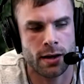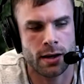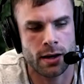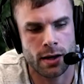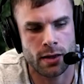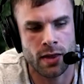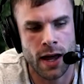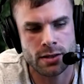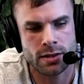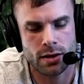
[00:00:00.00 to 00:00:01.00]
And
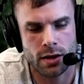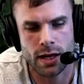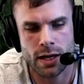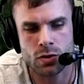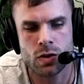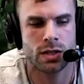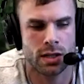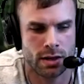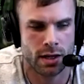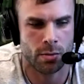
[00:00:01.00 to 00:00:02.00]
that's the interesting
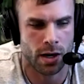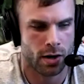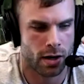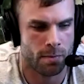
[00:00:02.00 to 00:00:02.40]
thing about,